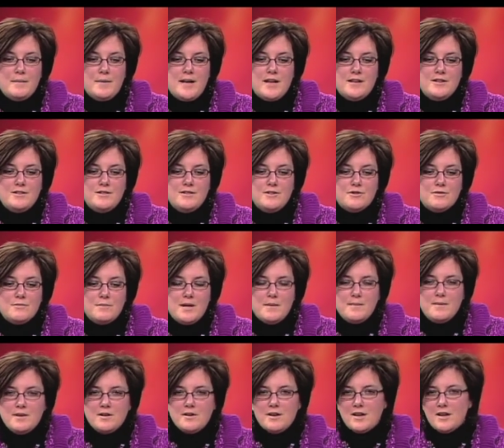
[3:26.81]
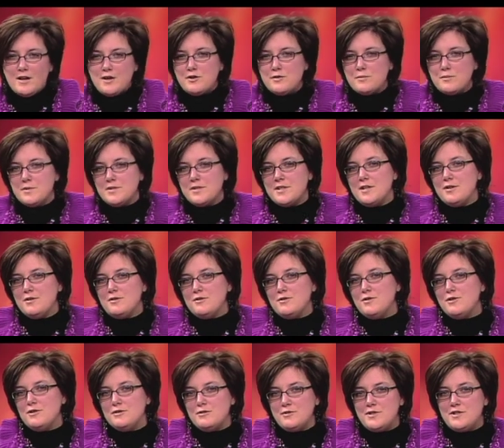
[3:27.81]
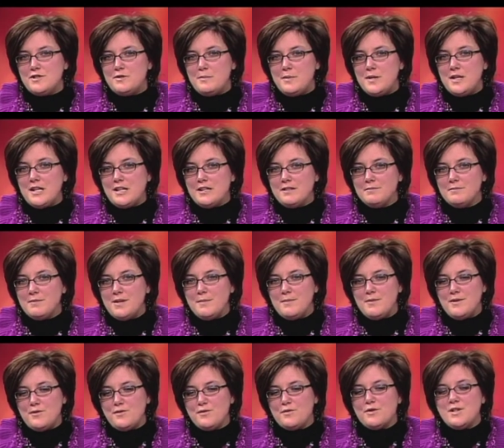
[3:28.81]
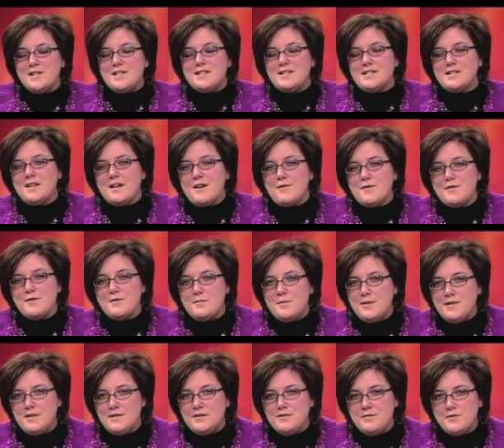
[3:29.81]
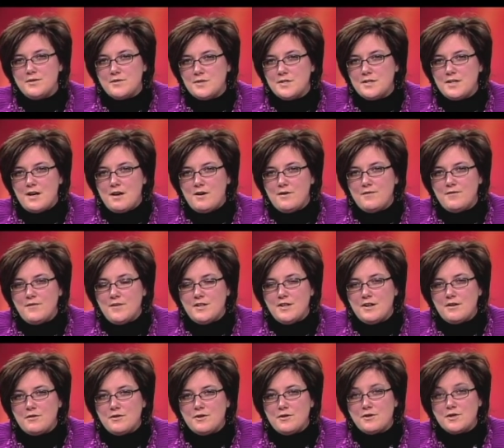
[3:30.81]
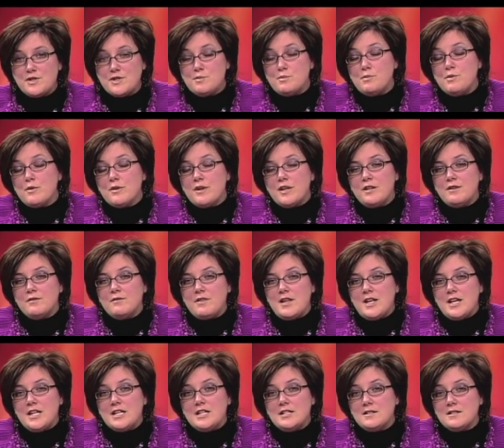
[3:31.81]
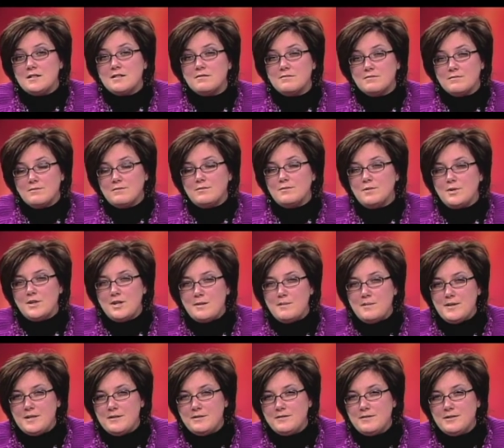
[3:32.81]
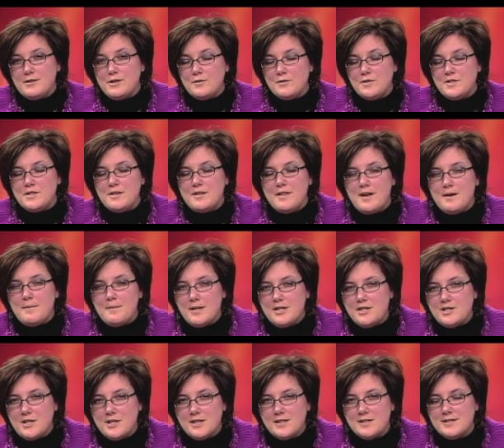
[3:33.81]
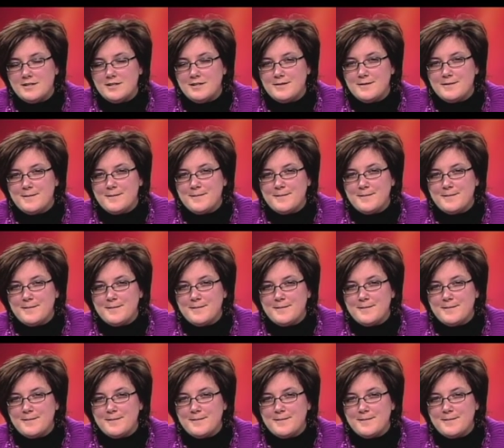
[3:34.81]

and you're maybe not 100% who you used to be. Maybe you've rediscovered a piece of yourself, and now you're exploring who that is. Would I be close to that by chance?